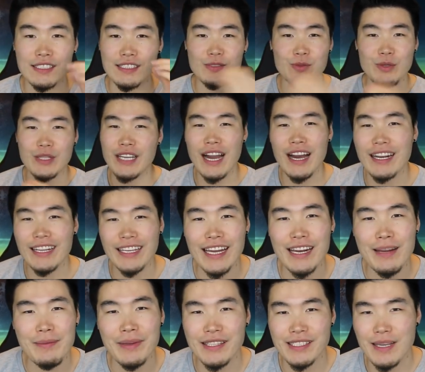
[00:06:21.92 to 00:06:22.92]
We gotta
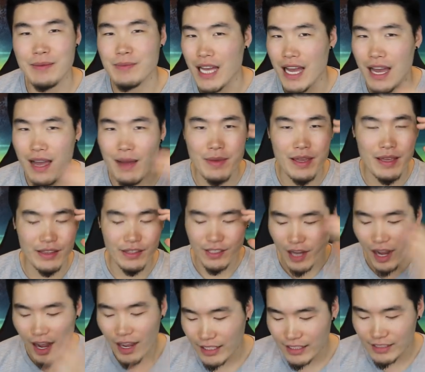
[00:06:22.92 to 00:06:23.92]
get him. But at the same time,
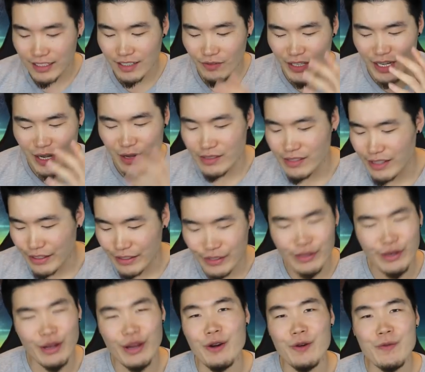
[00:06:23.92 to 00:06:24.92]
cognitively, I was like,
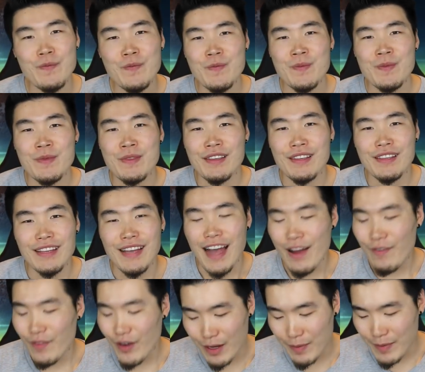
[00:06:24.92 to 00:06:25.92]
you know,
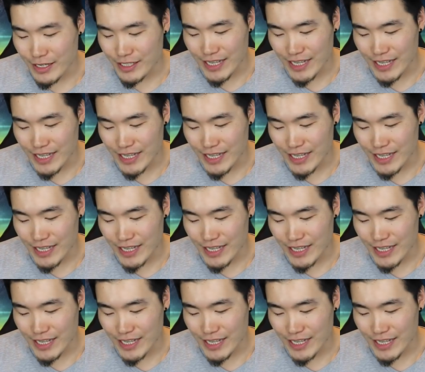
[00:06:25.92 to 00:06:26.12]
I've already been